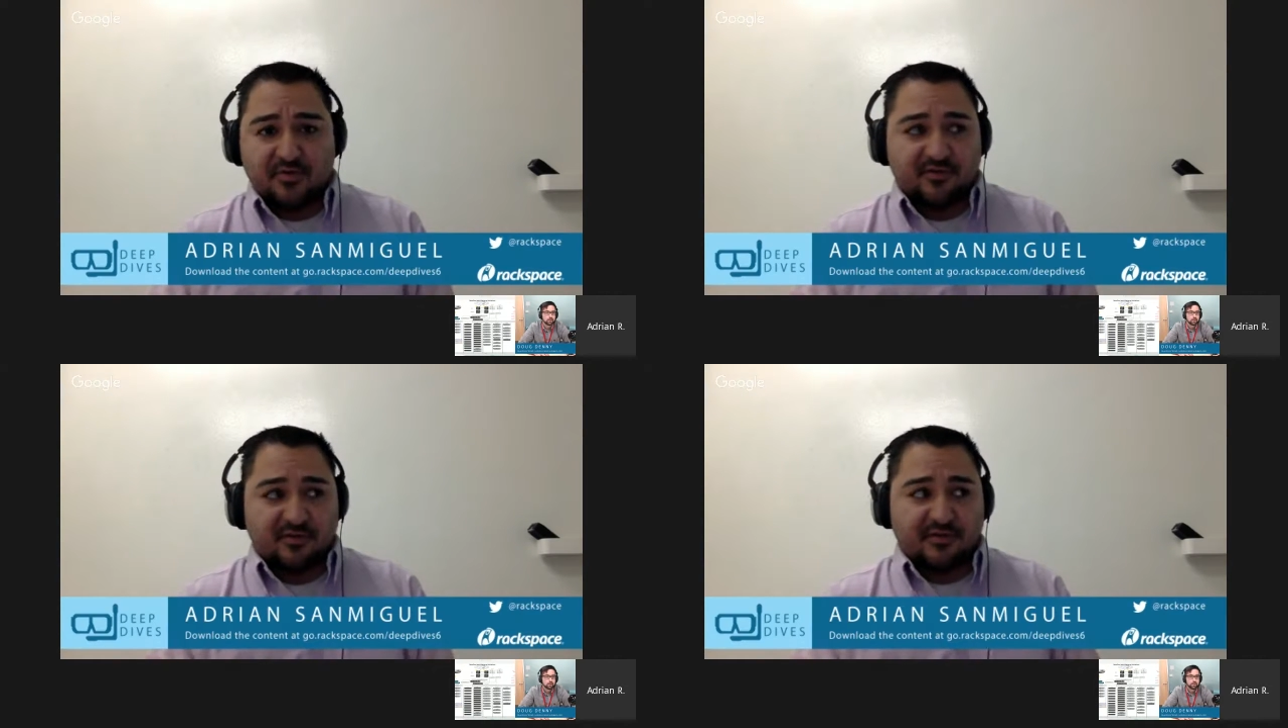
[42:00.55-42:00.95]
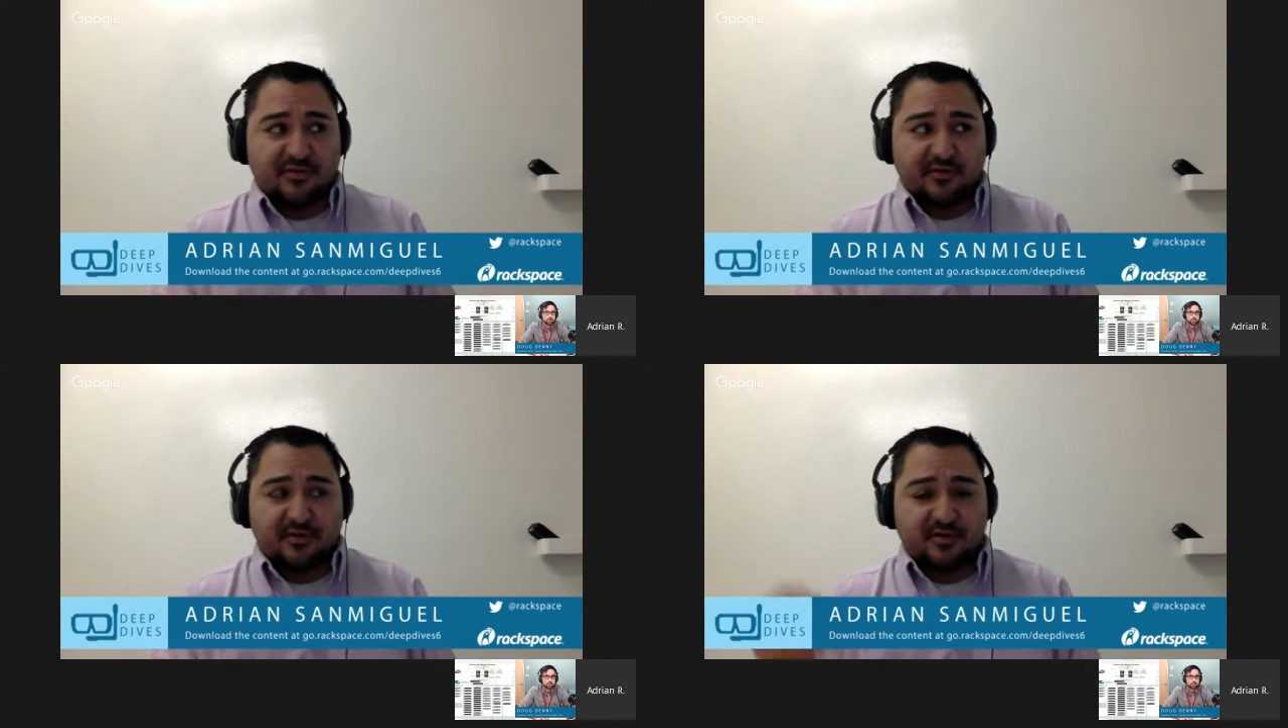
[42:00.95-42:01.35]
they verify
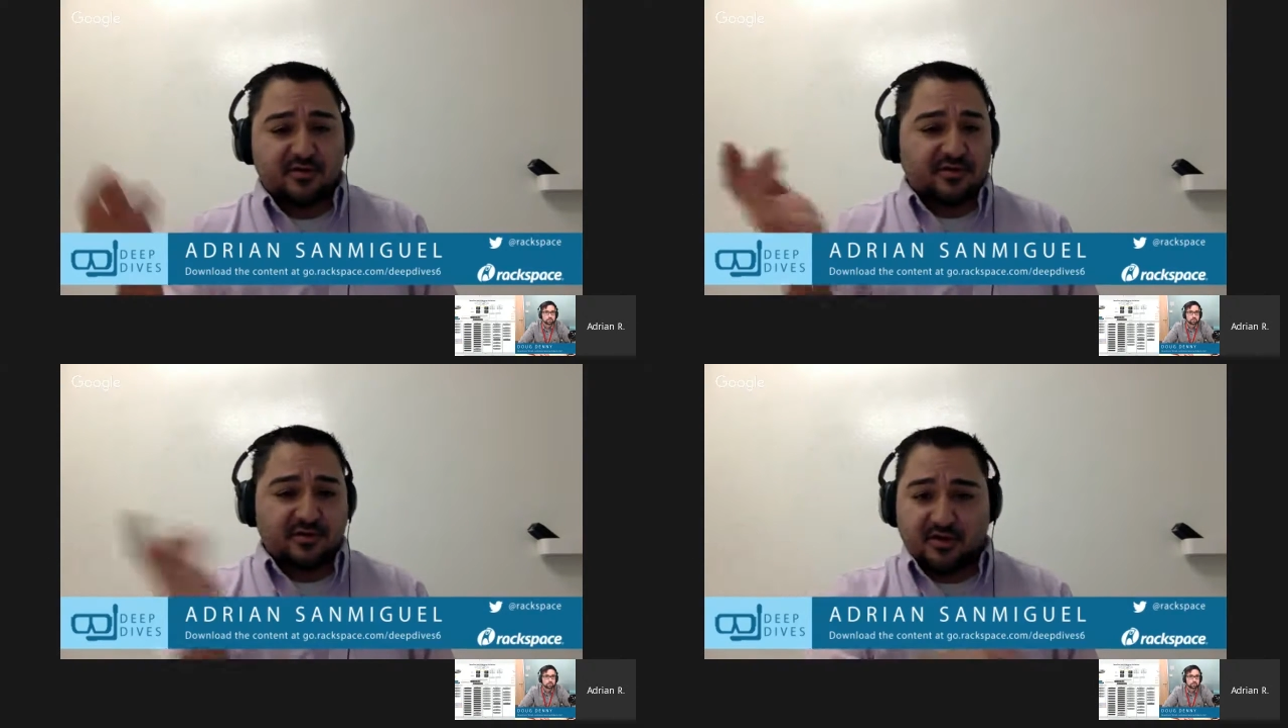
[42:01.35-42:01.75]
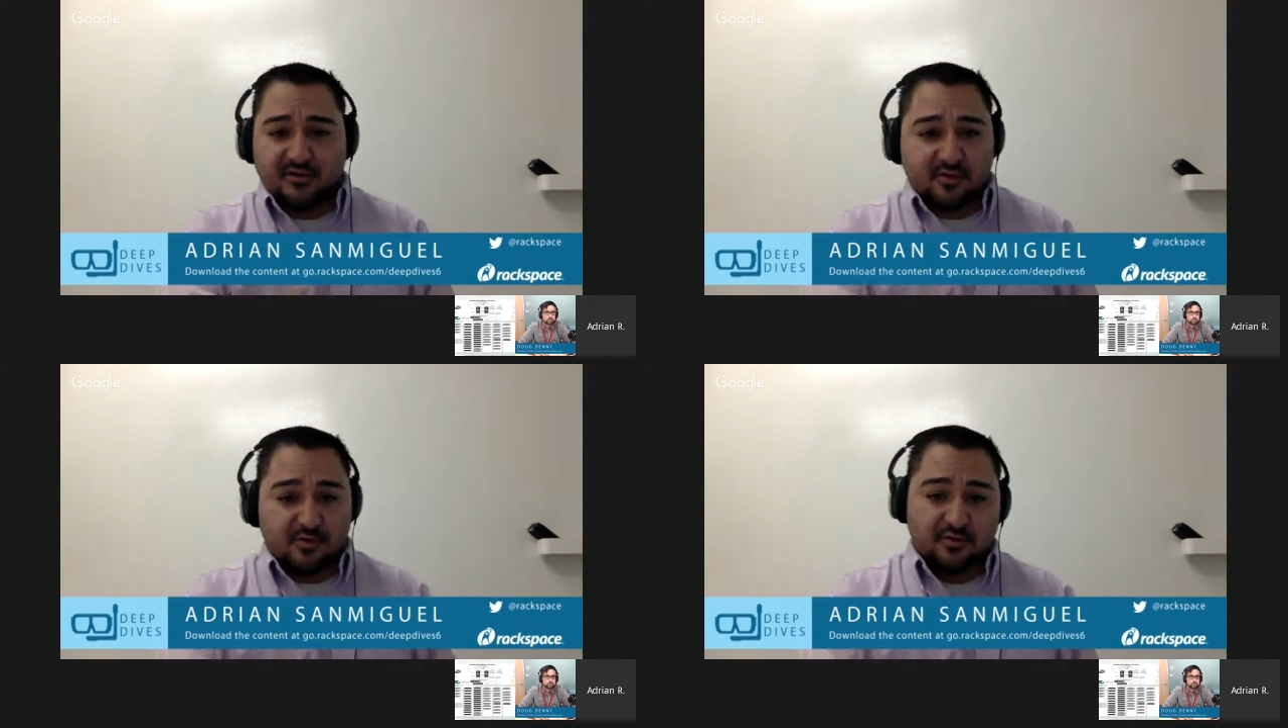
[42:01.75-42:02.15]
they're good, they tear down
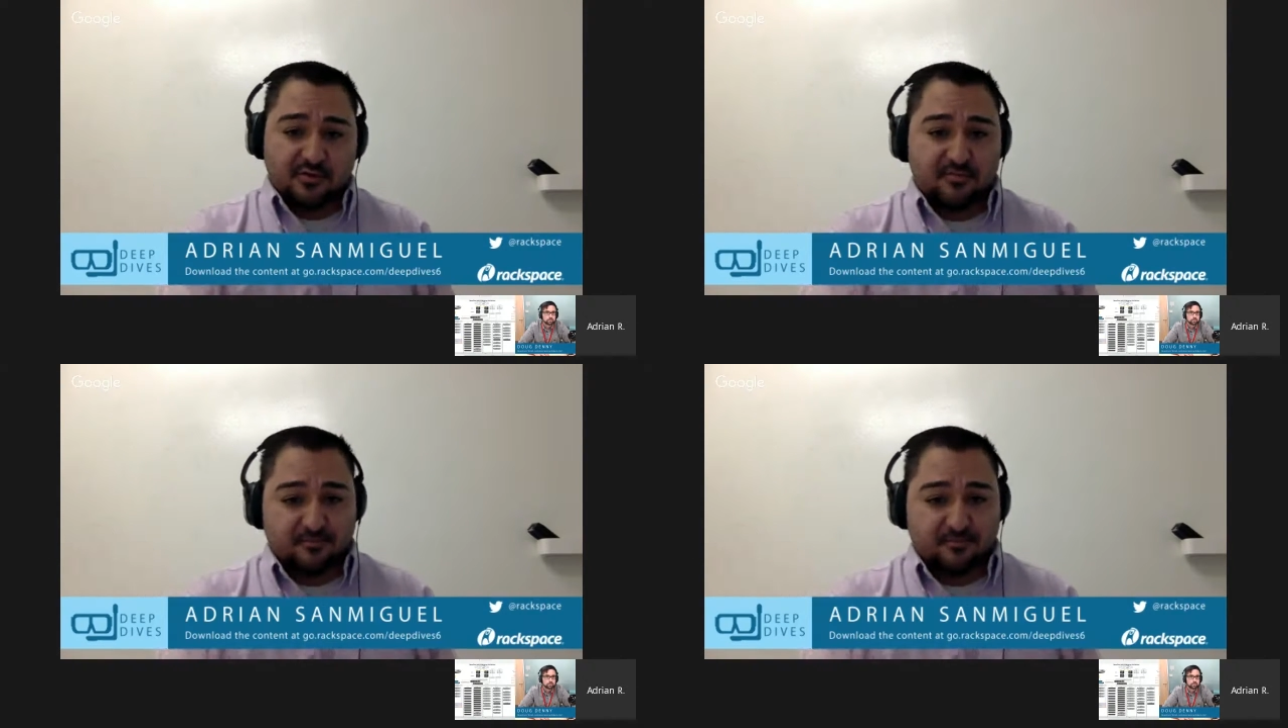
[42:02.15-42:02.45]
the old one.